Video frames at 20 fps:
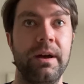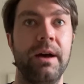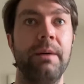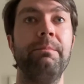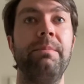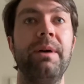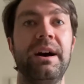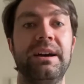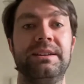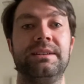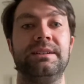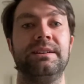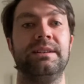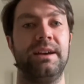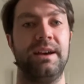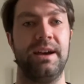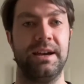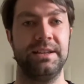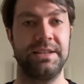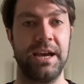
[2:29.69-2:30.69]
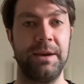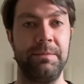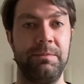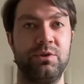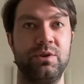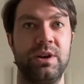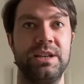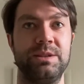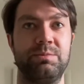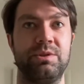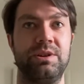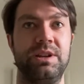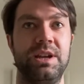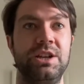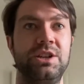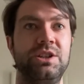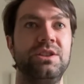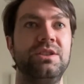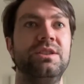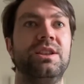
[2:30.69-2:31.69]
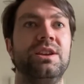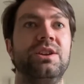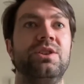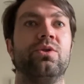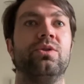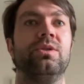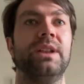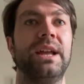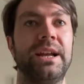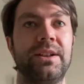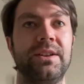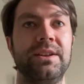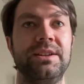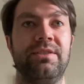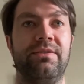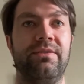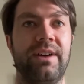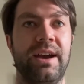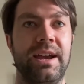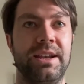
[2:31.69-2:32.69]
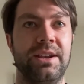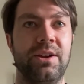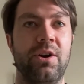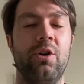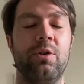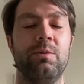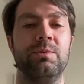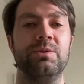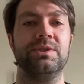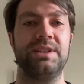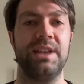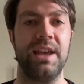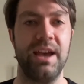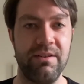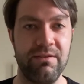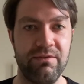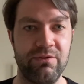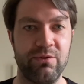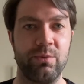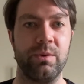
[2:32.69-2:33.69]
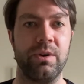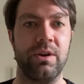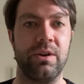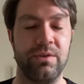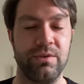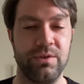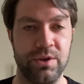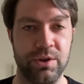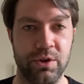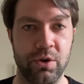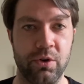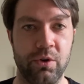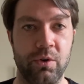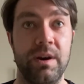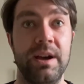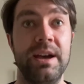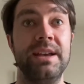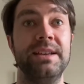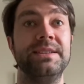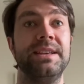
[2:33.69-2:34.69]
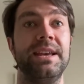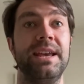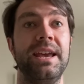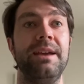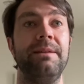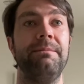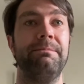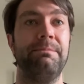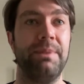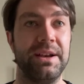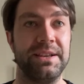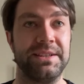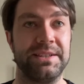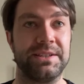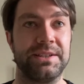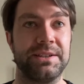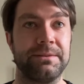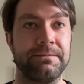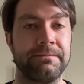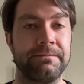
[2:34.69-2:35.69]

But the type of transportation that you're likely to find almost everywhere you go is a bus.